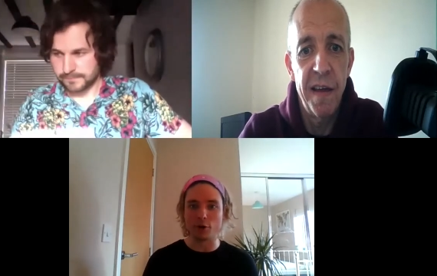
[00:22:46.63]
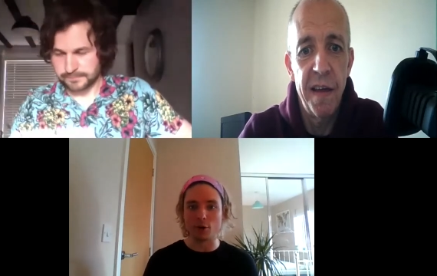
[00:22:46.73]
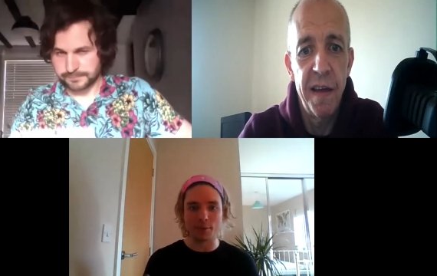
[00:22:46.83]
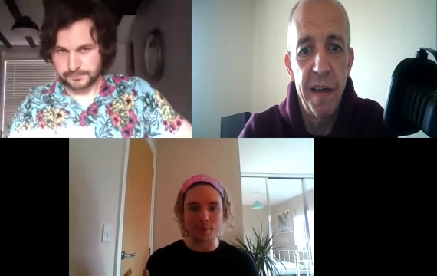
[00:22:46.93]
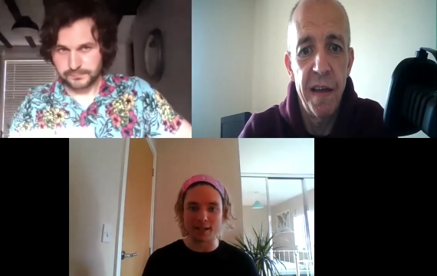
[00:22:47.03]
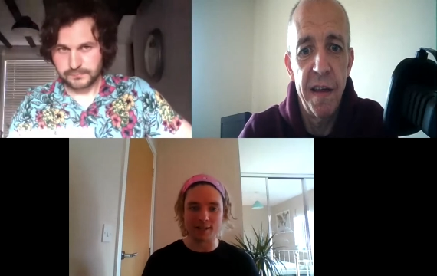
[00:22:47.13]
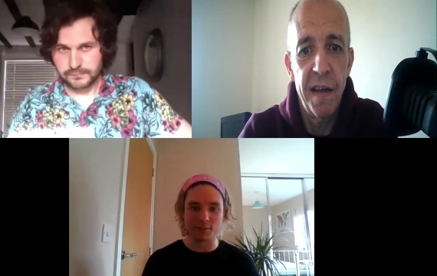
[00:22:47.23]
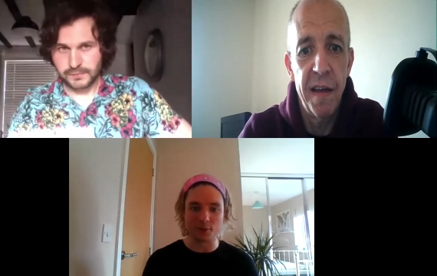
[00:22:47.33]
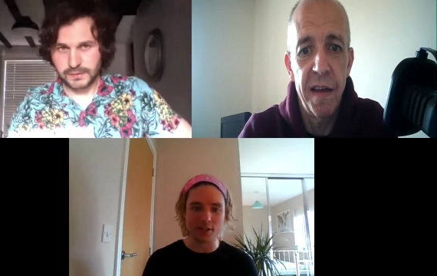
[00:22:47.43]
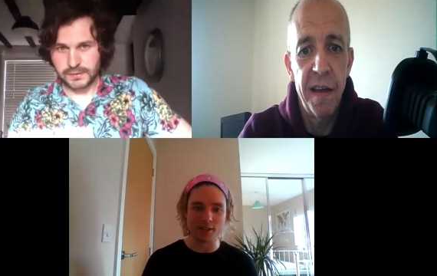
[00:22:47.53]
Speaker 1: fall back
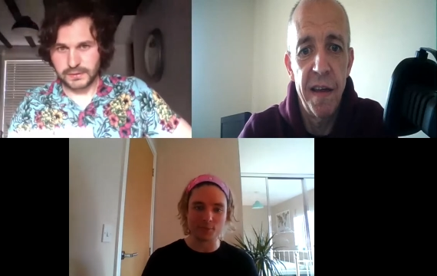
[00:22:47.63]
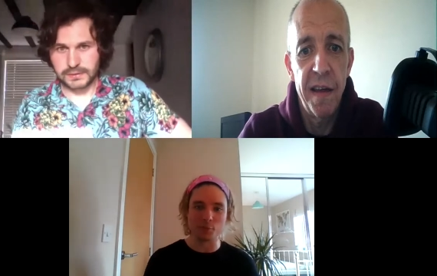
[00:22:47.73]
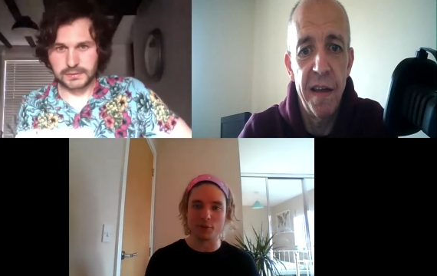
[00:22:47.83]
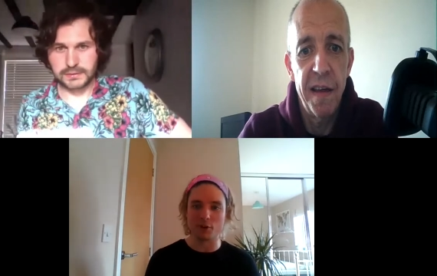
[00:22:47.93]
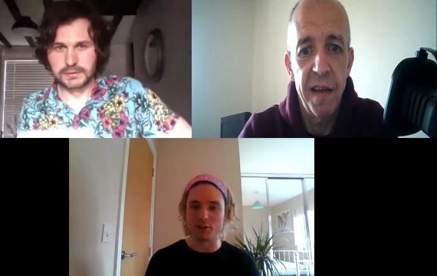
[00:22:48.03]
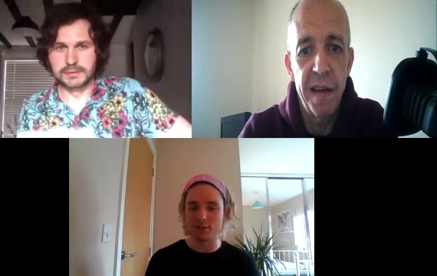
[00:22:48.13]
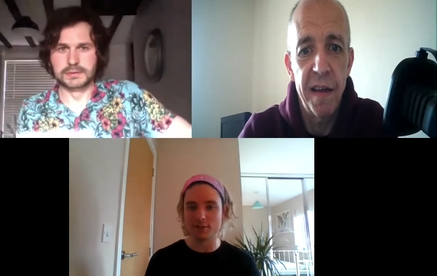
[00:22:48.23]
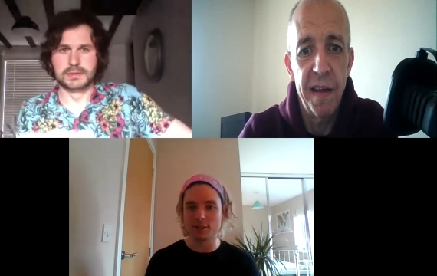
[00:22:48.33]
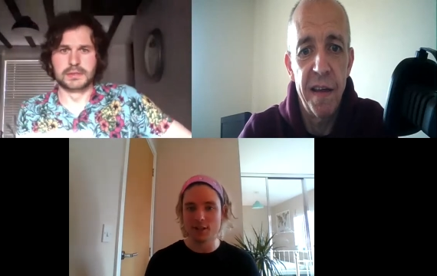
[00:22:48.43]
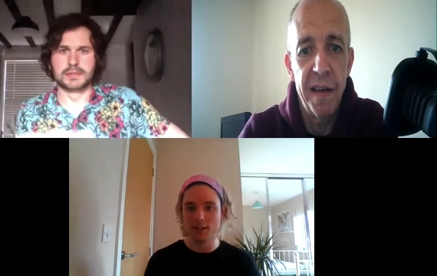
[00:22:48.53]
into place when we've got
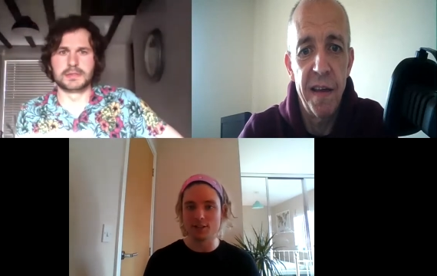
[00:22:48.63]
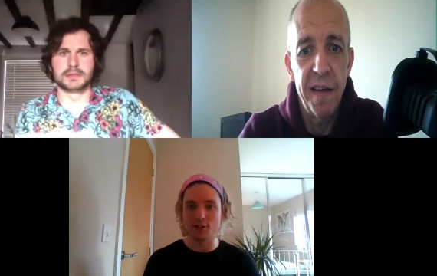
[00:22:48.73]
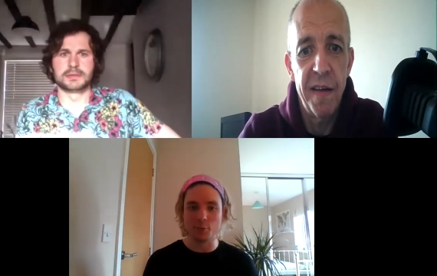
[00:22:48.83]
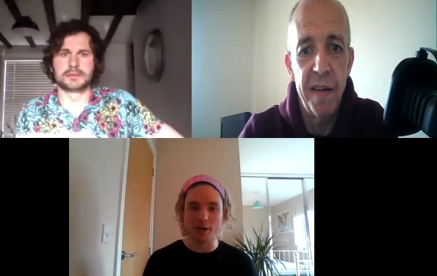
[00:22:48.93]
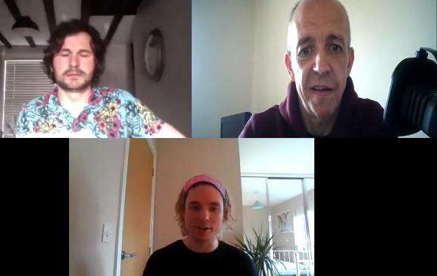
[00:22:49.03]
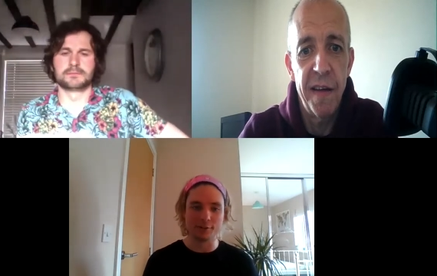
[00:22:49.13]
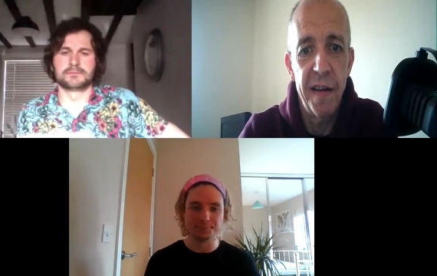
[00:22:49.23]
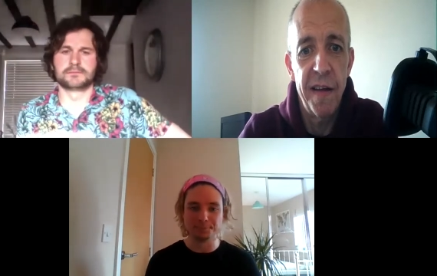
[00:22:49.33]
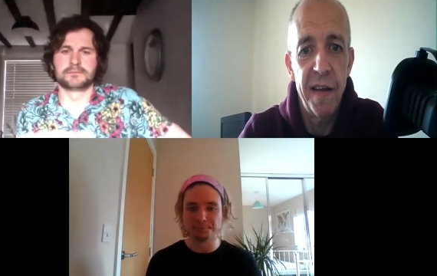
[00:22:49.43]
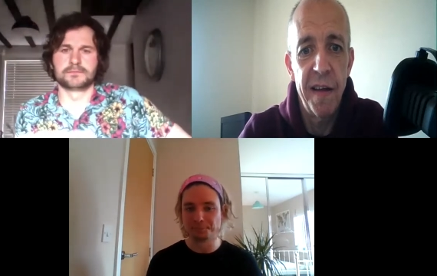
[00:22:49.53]
this this new
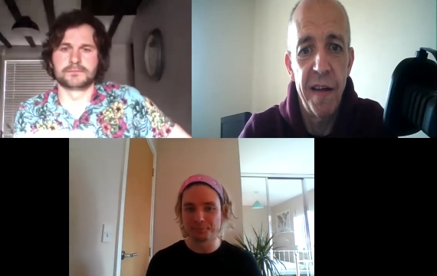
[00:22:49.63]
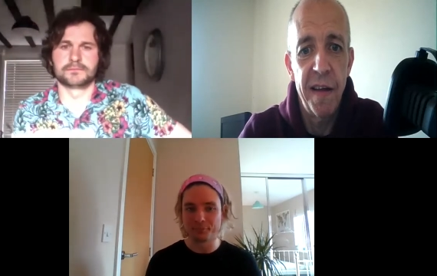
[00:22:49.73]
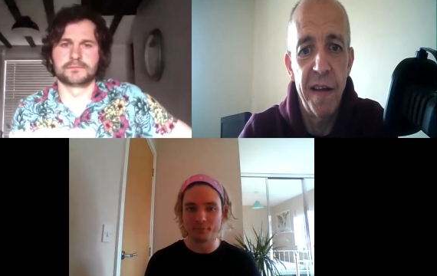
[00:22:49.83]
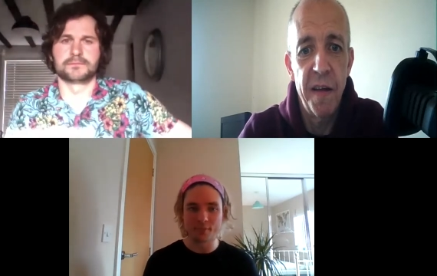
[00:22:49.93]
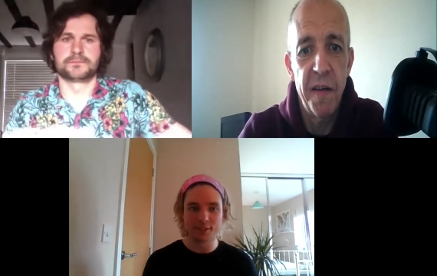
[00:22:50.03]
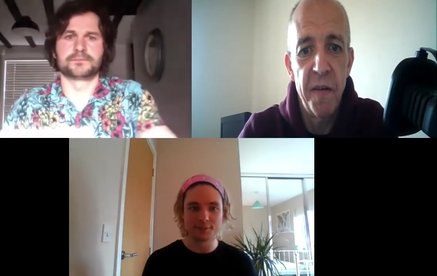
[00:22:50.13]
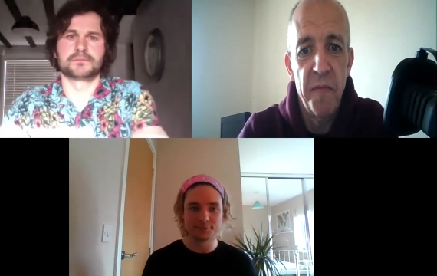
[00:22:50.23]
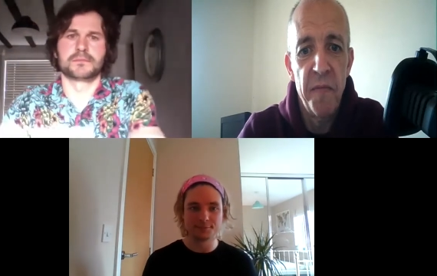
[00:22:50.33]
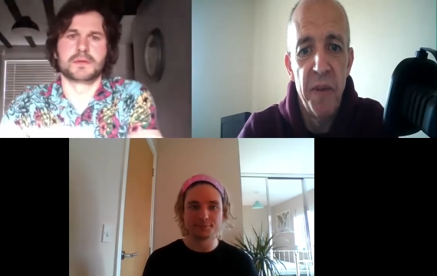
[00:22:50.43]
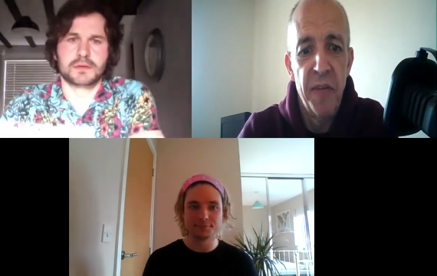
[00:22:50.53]
pedal.
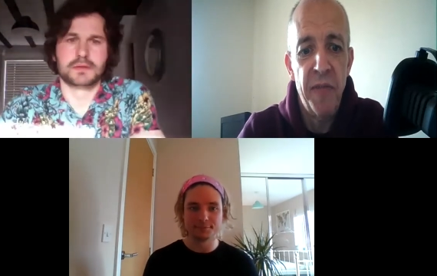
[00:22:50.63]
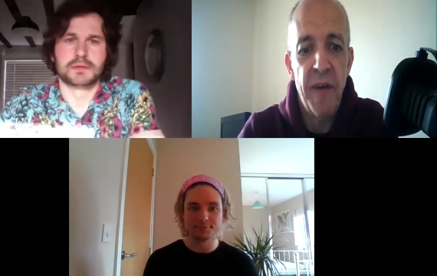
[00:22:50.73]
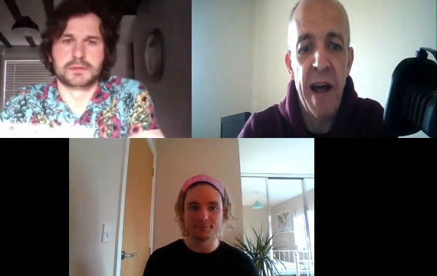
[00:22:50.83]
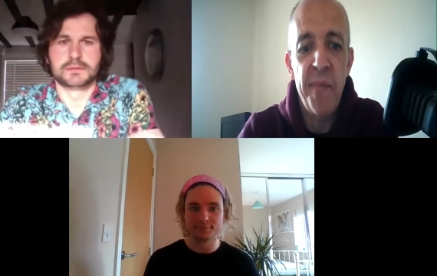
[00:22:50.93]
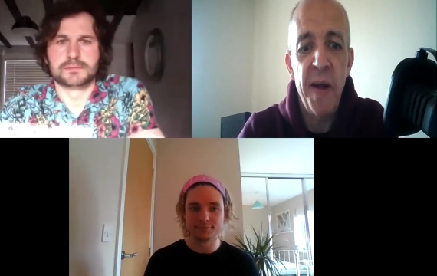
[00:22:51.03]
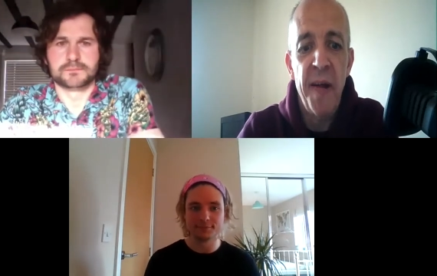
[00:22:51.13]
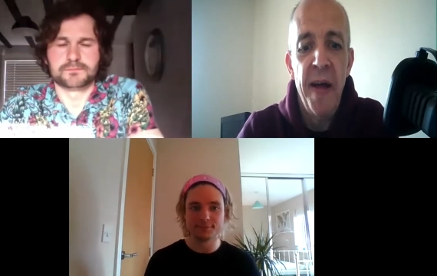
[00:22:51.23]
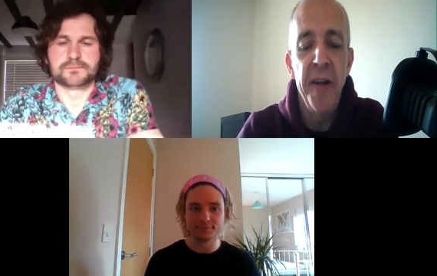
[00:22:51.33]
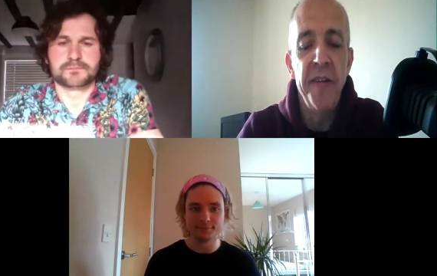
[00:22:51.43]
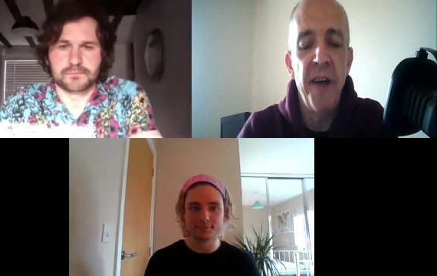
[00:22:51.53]
Speaker 2: Fab.
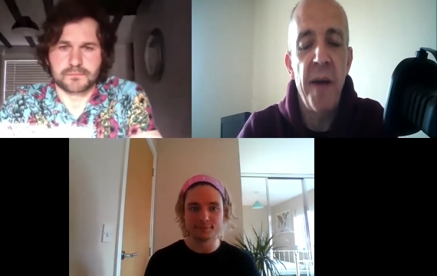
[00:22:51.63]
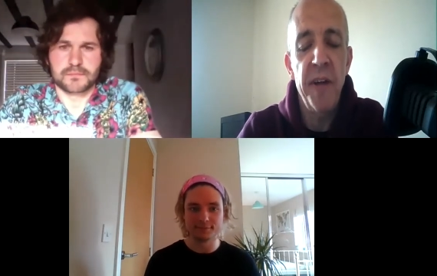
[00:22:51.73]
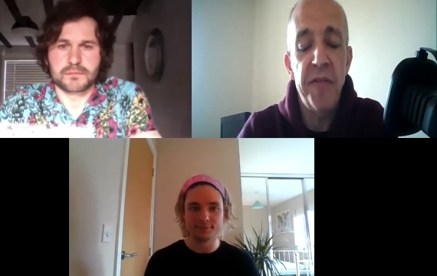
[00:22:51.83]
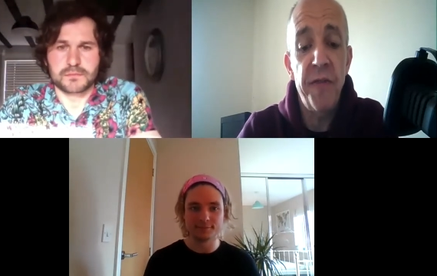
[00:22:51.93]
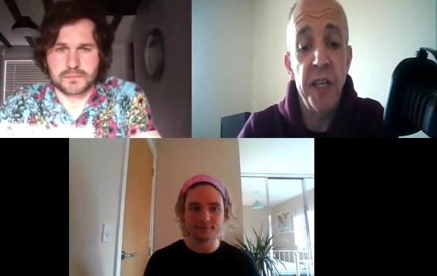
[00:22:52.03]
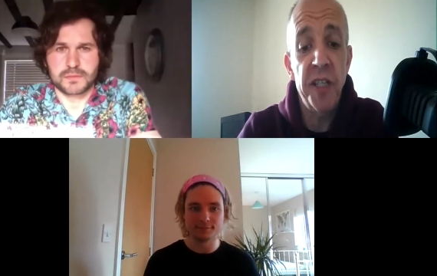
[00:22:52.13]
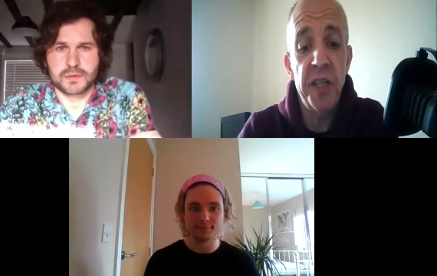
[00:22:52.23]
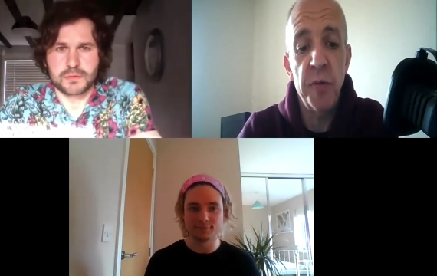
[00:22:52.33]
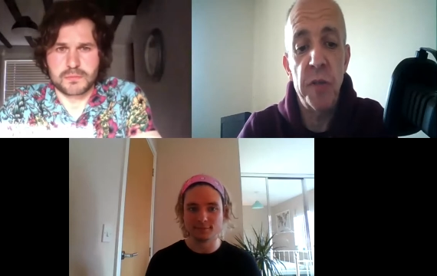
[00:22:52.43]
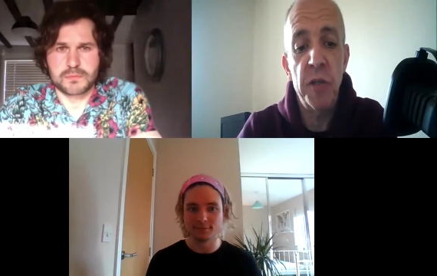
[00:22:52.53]
And um, it's funny
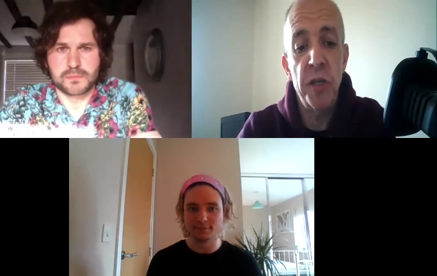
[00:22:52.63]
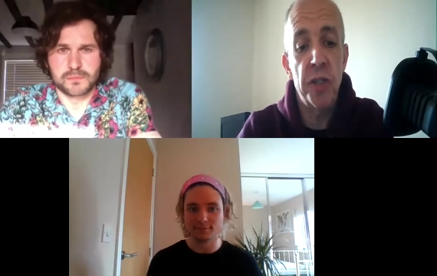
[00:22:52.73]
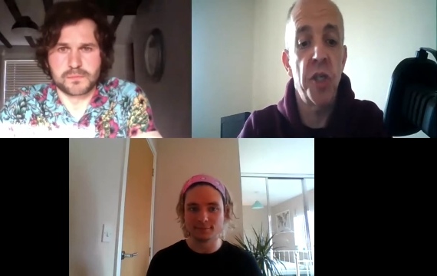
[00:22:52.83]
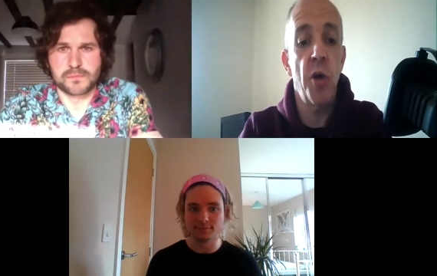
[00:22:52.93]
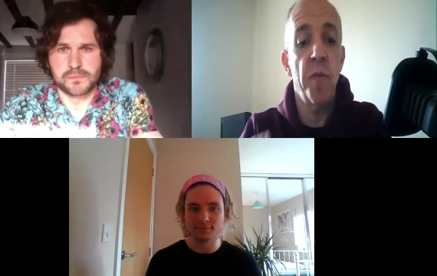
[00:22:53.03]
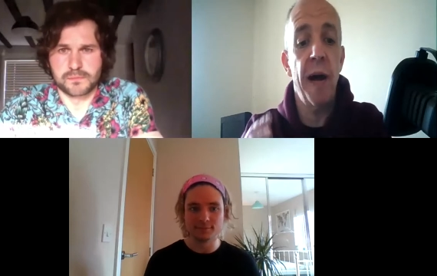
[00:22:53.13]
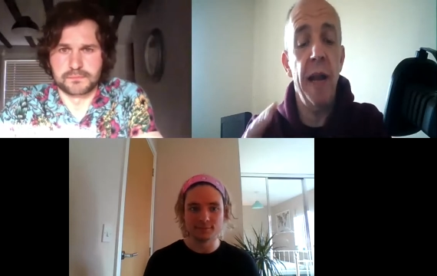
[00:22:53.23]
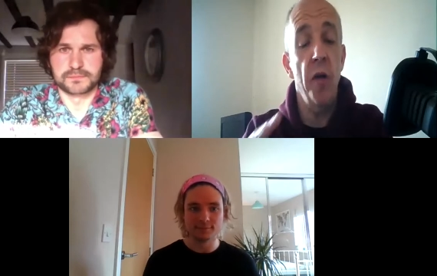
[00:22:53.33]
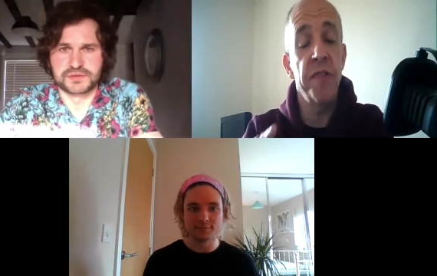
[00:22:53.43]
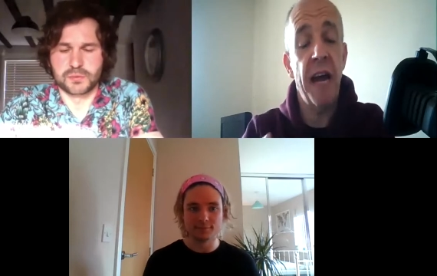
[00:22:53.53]
you talk about
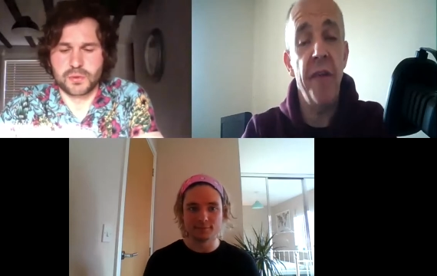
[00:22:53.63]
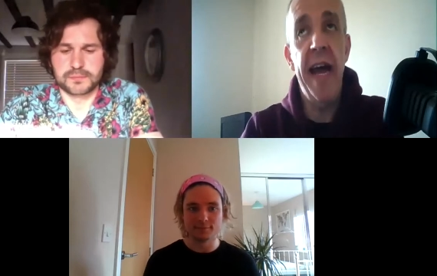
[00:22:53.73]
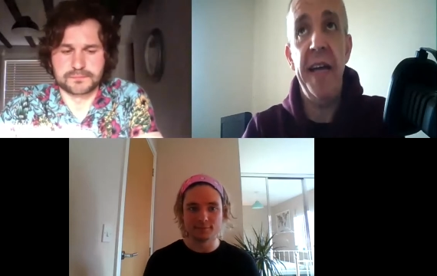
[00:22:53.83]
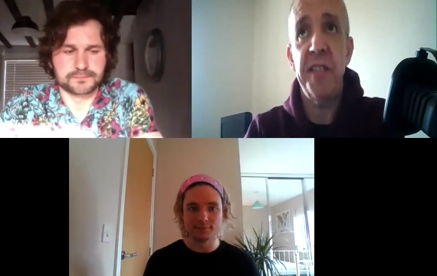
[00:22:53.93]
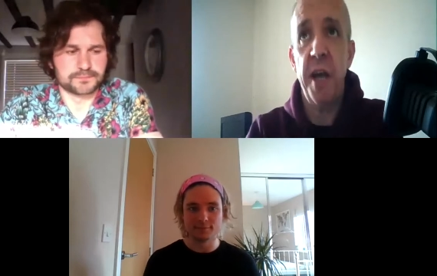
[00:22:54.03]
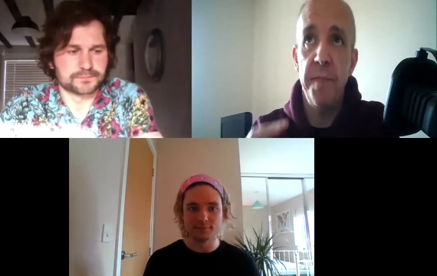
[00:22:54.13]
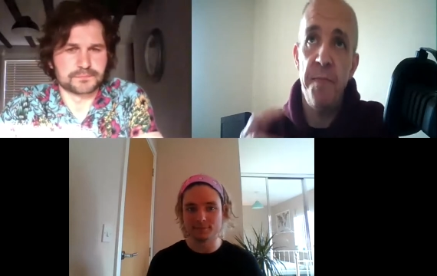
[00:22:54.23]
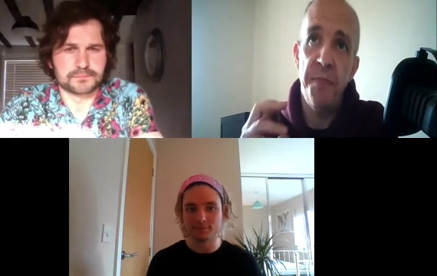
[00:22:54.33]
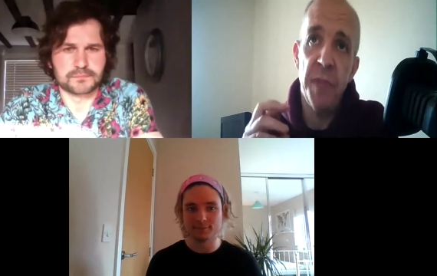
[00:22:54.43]
lockdown there. So